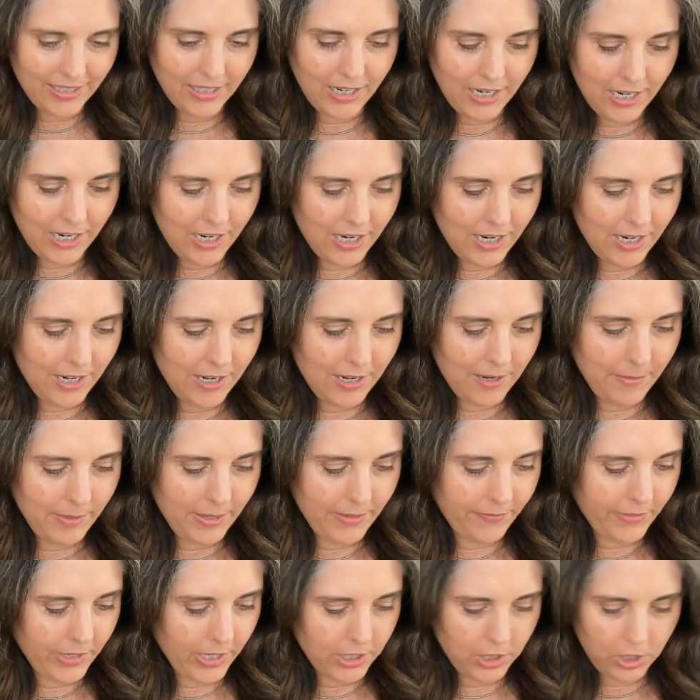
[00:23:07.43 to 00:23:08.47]

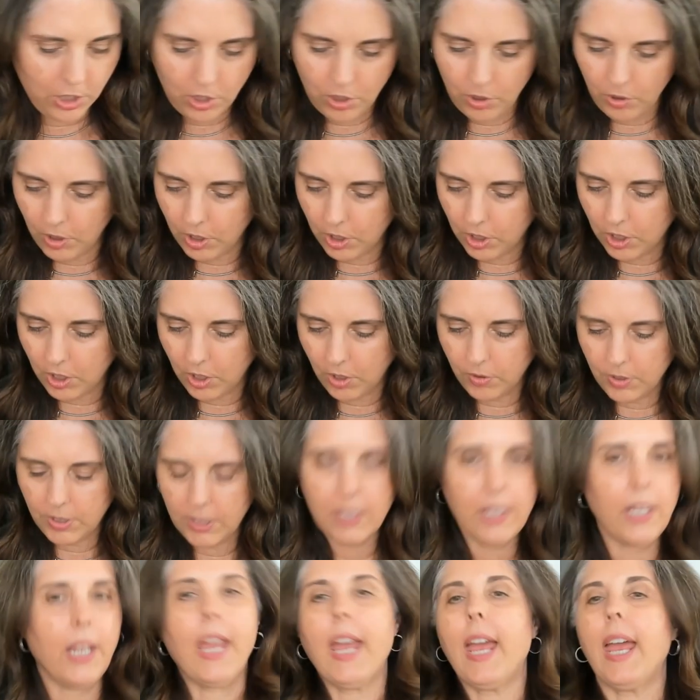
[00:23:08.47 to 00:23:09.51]
I've got 2 to show
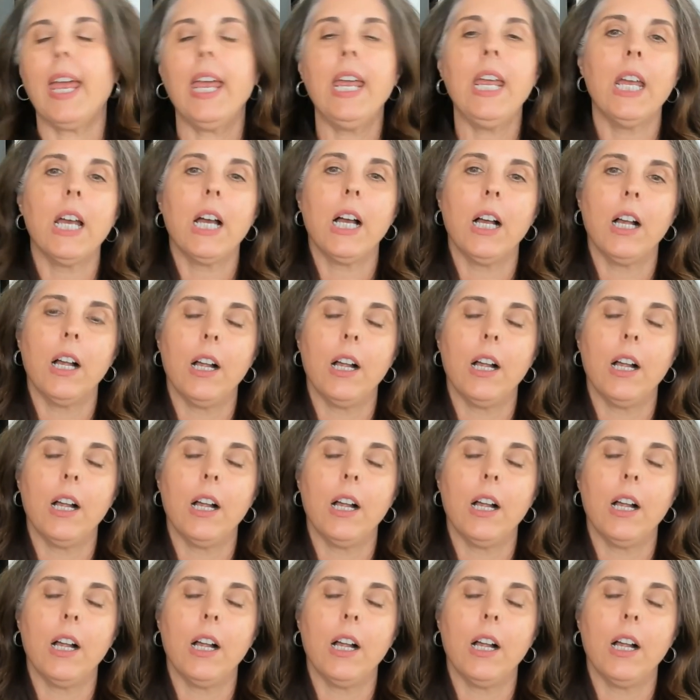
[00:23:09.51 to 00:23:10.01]
today.